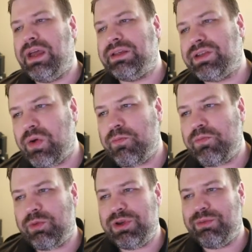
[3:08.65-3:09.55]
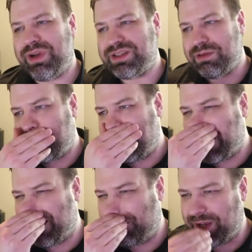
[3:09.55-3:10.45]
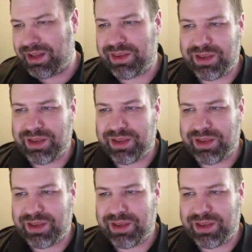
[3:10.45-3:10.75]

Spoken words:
So when you bring somebody in with,